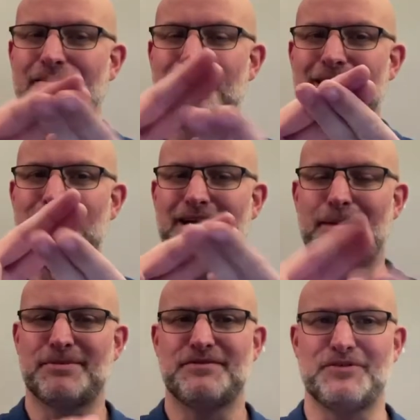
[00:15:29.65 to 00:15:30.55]
baby
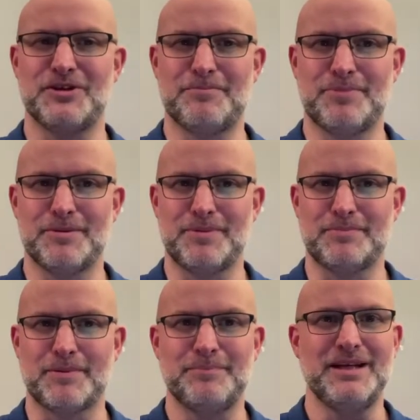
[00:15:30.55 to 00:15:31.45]
claps for the
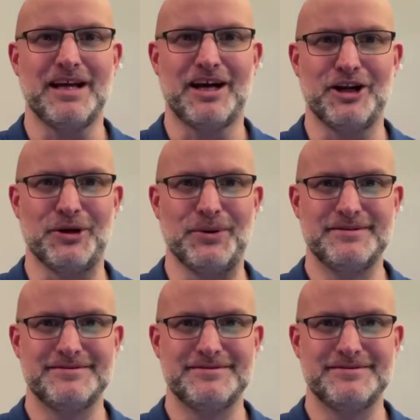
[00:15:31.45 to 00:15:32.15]
piano.